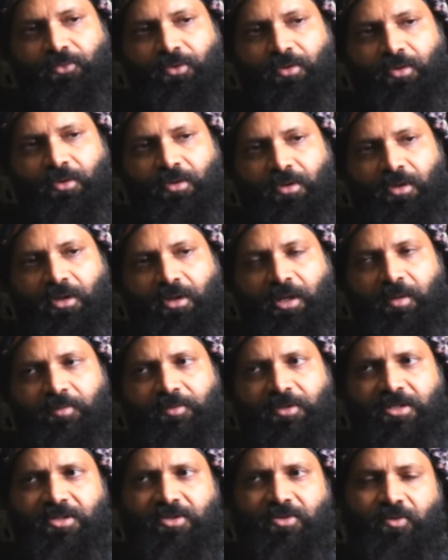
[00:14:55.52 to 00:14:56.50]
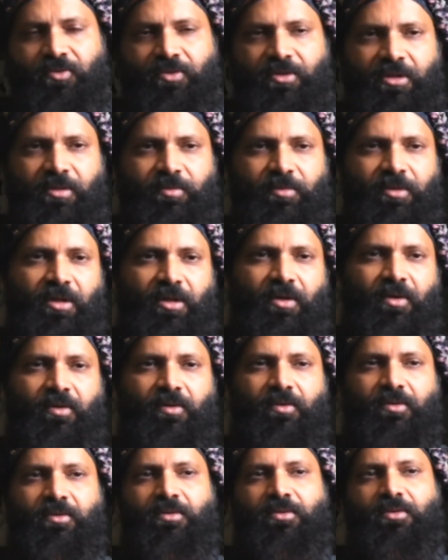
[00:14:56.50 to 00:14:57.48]
I'm just talking
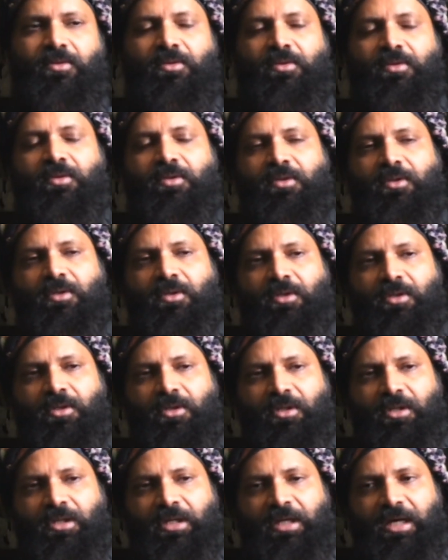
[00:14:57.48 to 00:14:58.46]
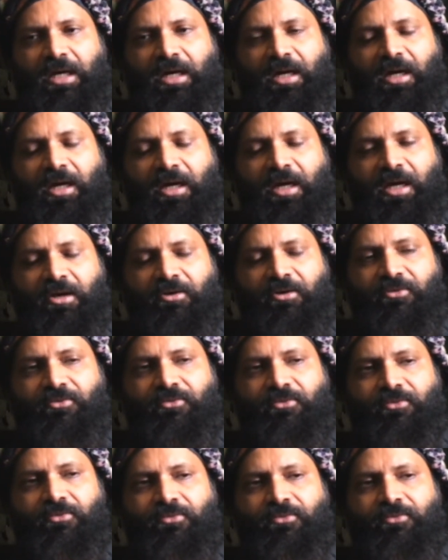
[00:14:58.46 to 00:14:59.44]
about how
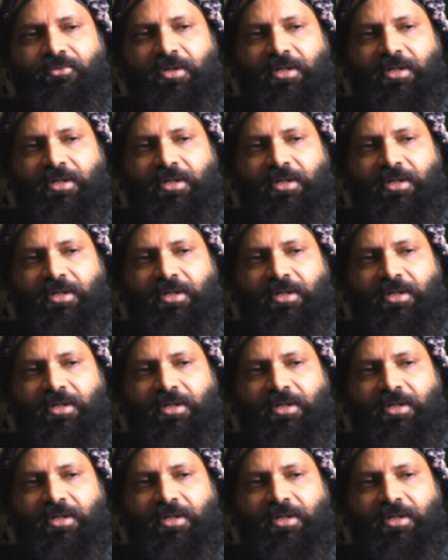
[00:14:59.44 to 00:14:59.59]
we